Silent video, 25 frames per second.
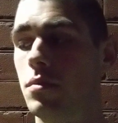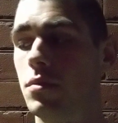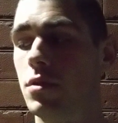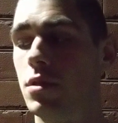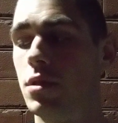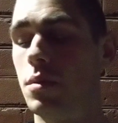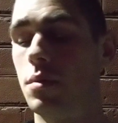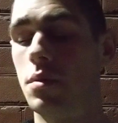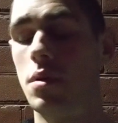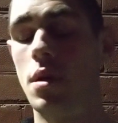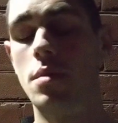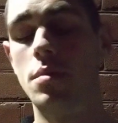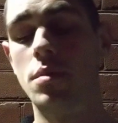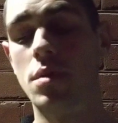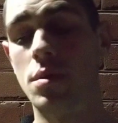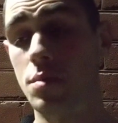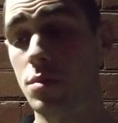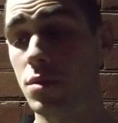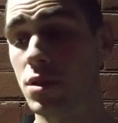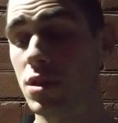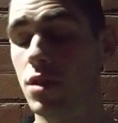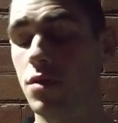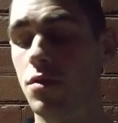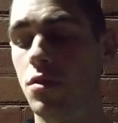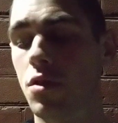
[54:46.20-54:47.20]
Sometimes
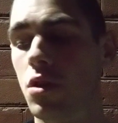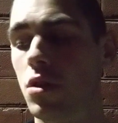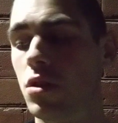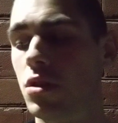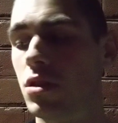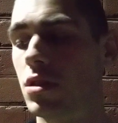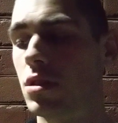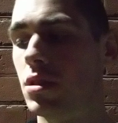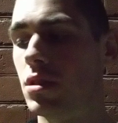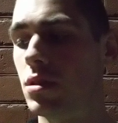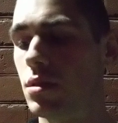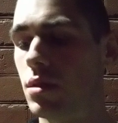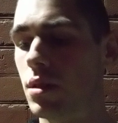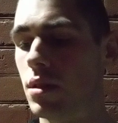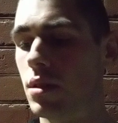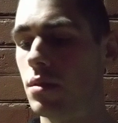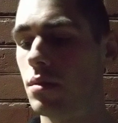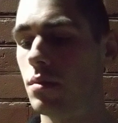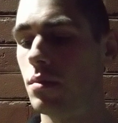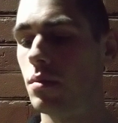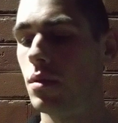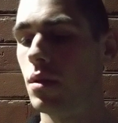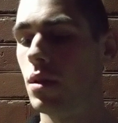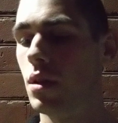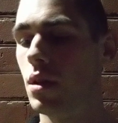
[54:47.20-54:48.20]
I'm self-conscious,
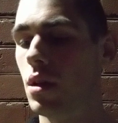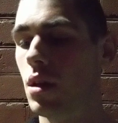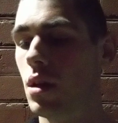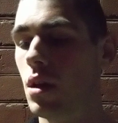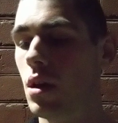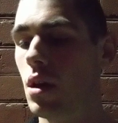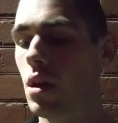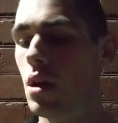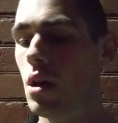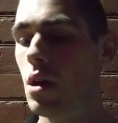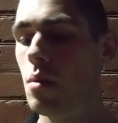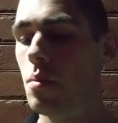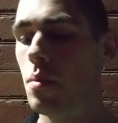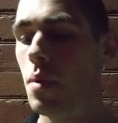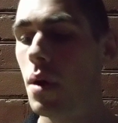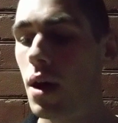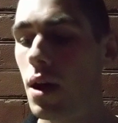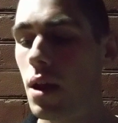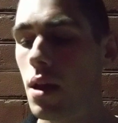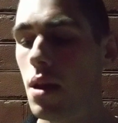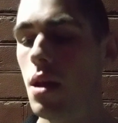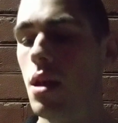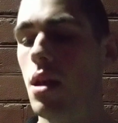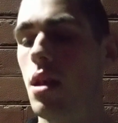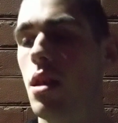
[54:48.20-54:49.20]

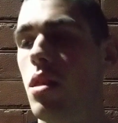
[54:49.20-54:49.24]
but